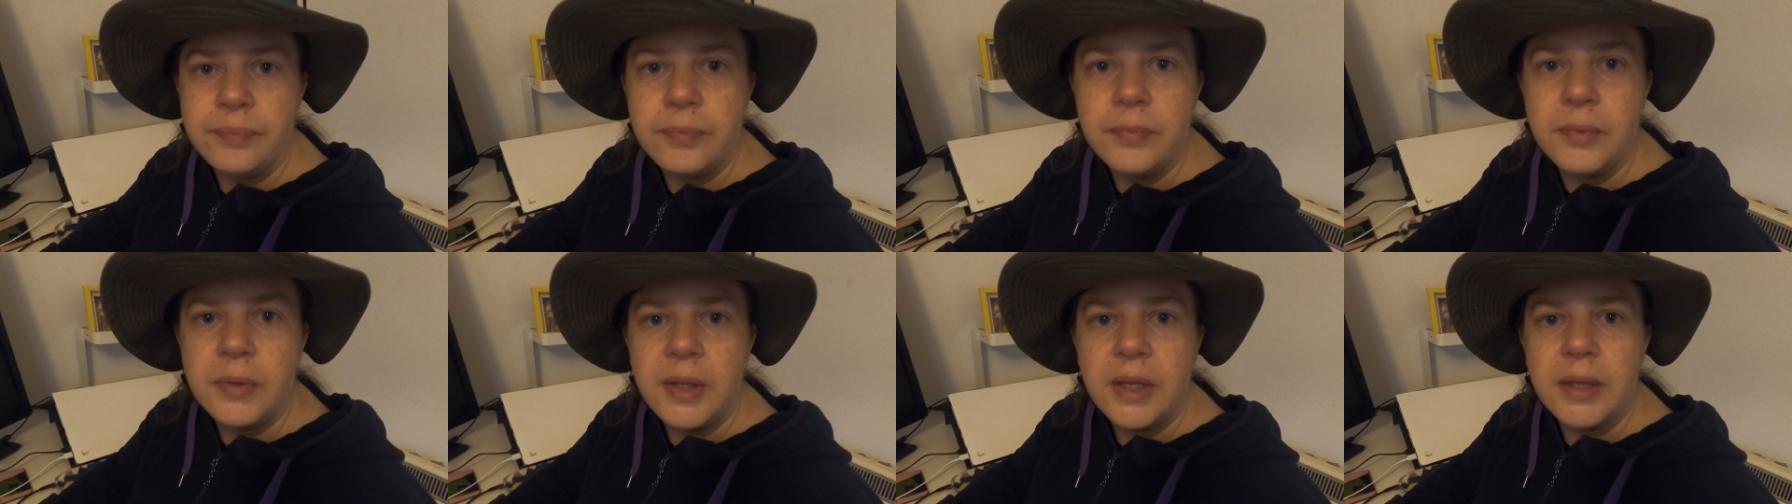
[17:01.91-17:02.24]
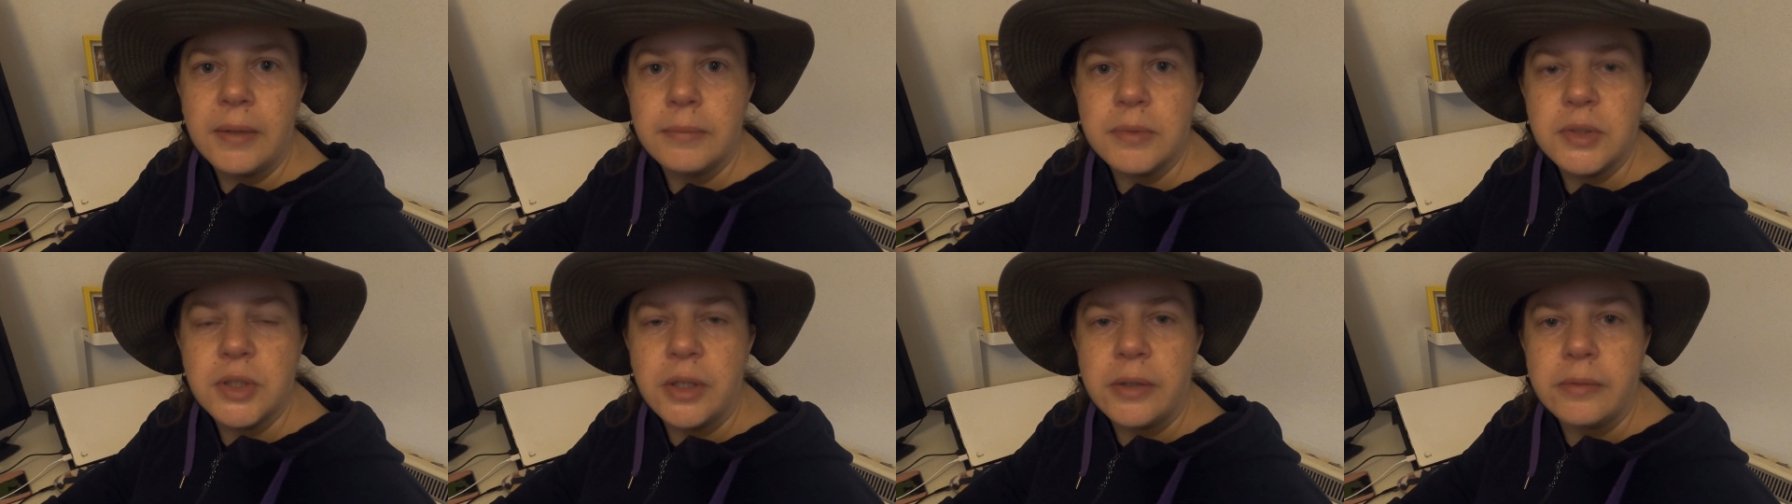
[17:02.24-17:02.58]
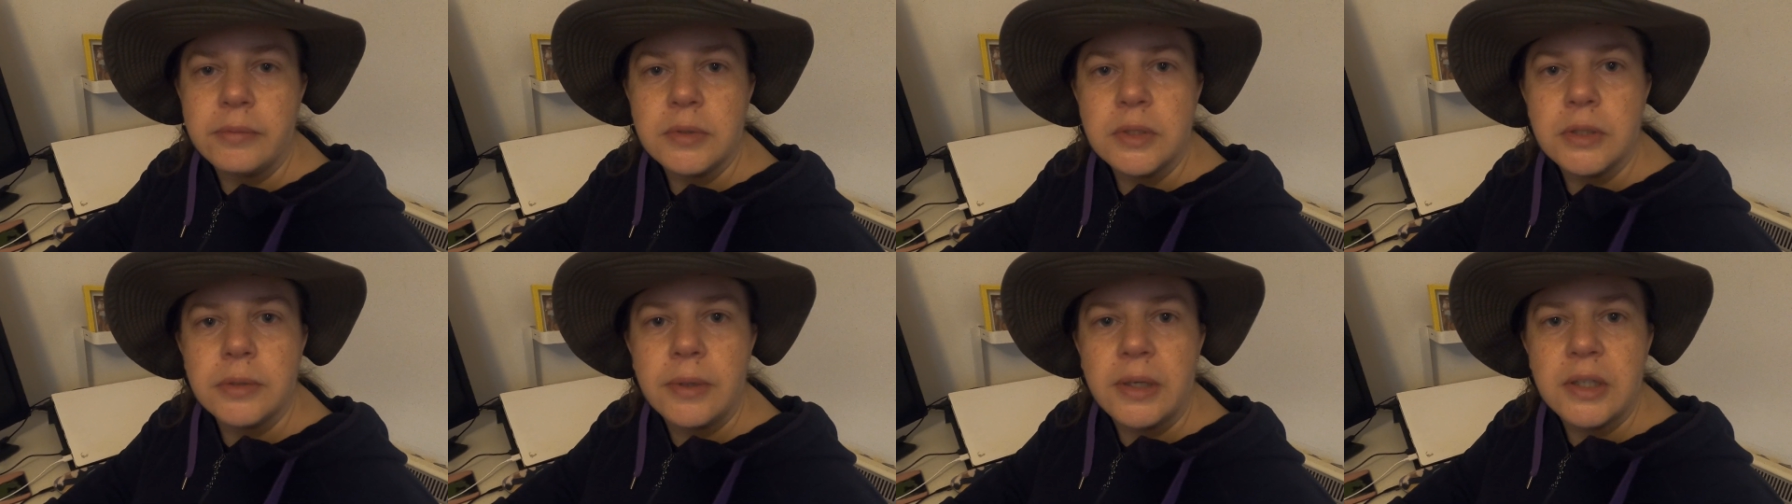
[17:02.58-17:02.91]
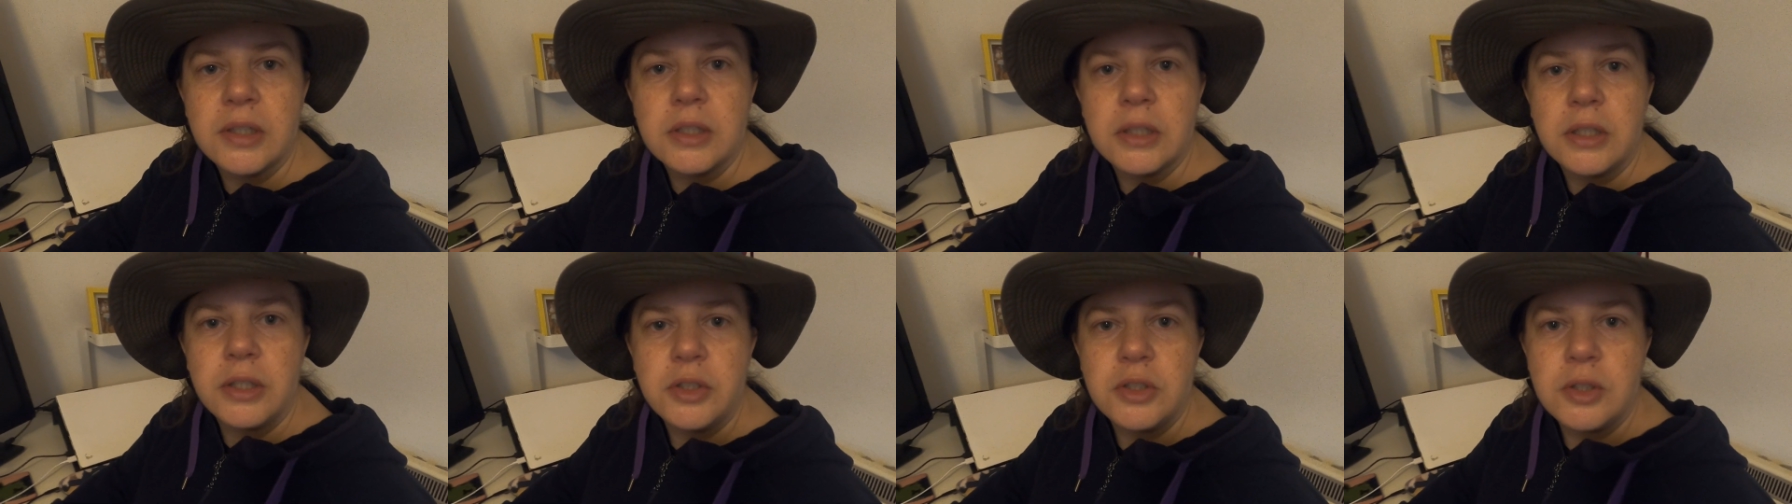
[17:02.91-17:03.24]
yet yeah, time to
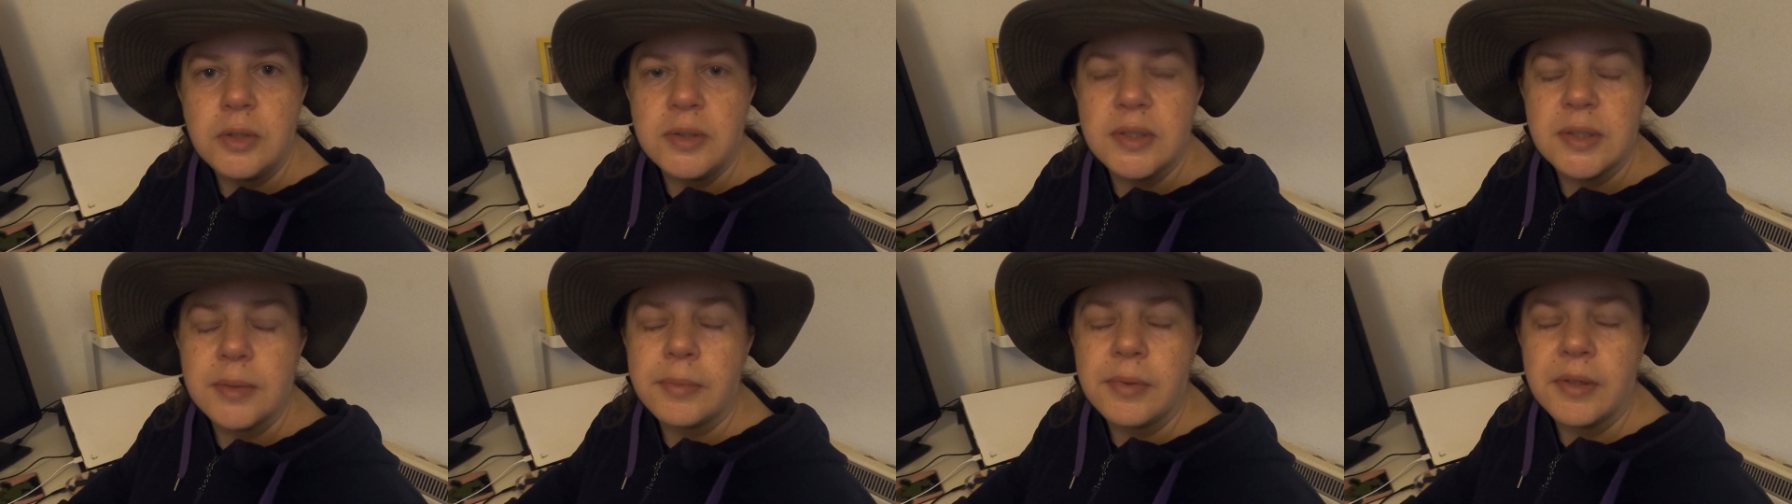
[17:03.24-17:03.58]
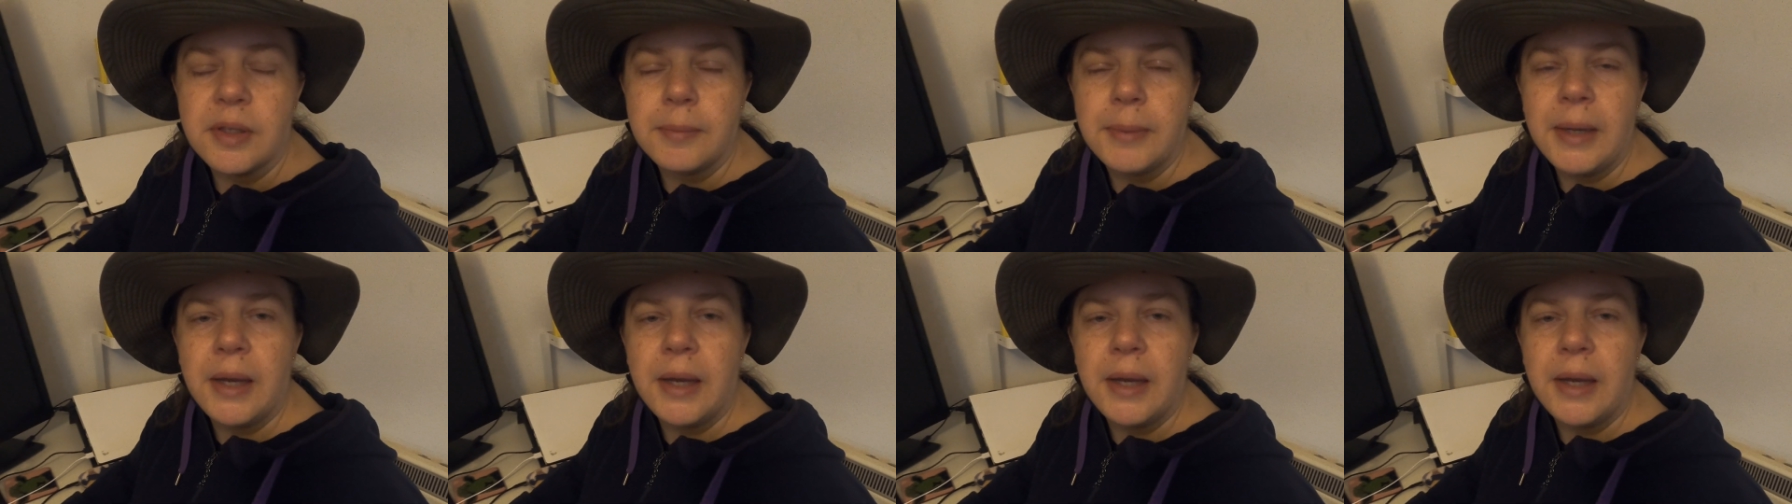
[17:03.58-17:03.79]
actually do something